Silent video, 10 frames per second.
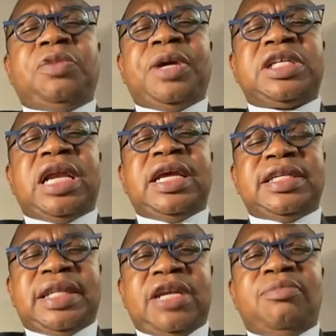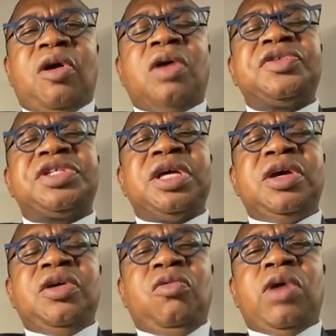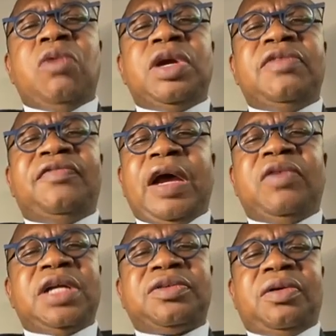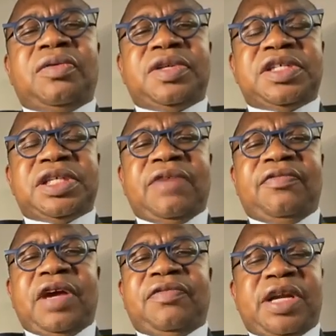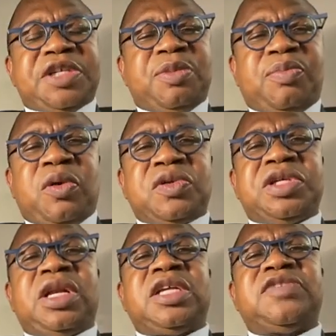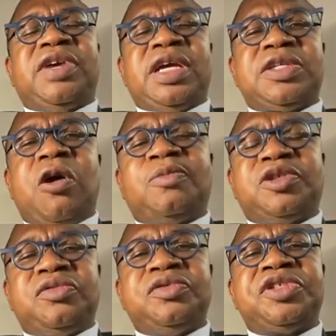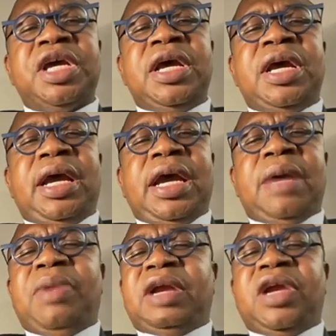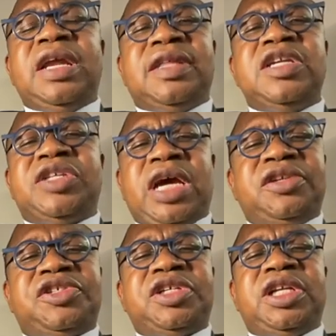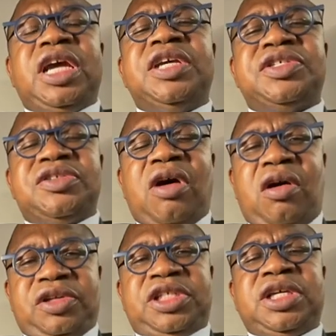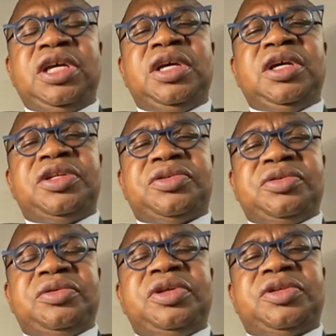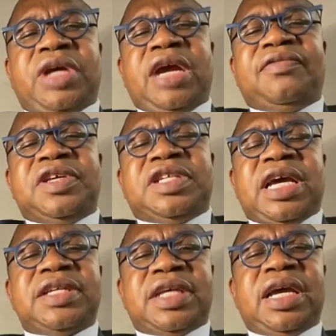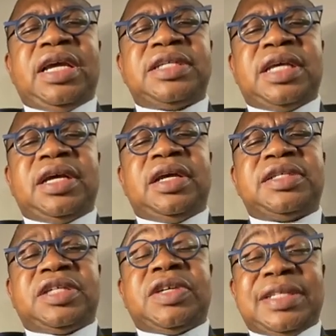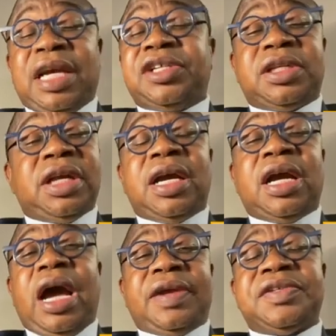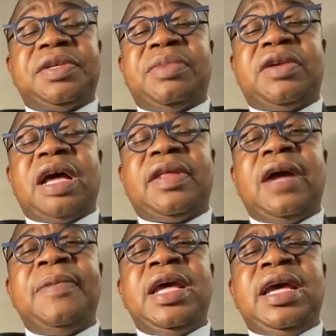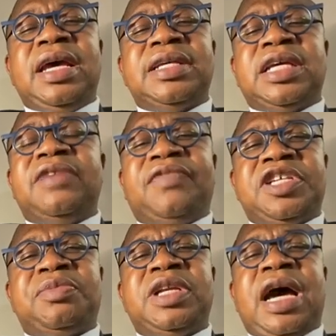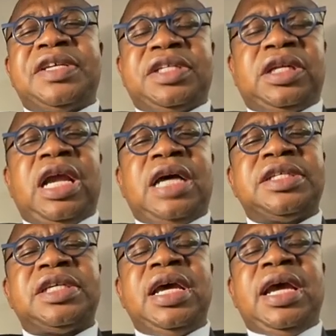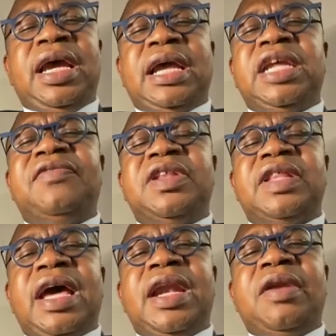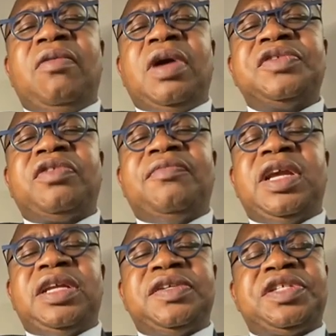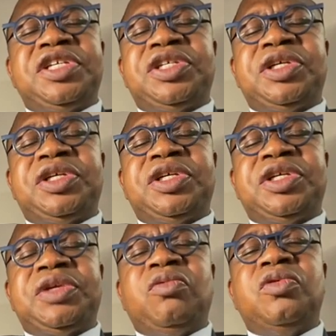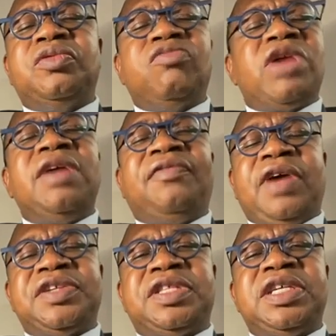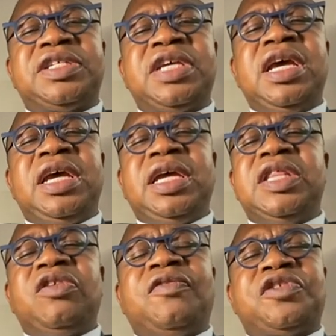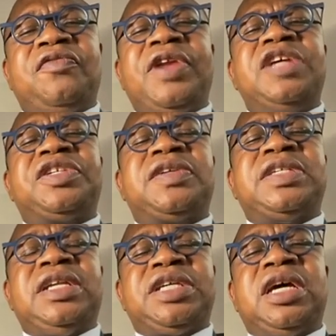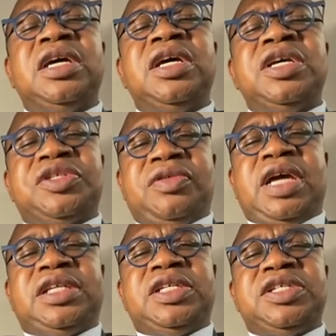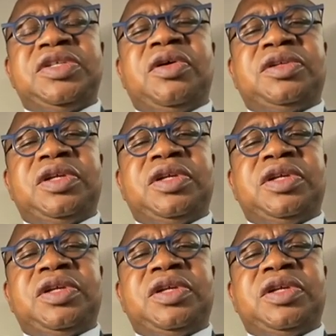basically a sandbox where we evaluate all these various proposals, various options. But really the intention is not to have this as a transaction currency, but rather as an investment asset class. And even then, once we've made a decision, we would ring-fence this in the offshore financial center so that it is not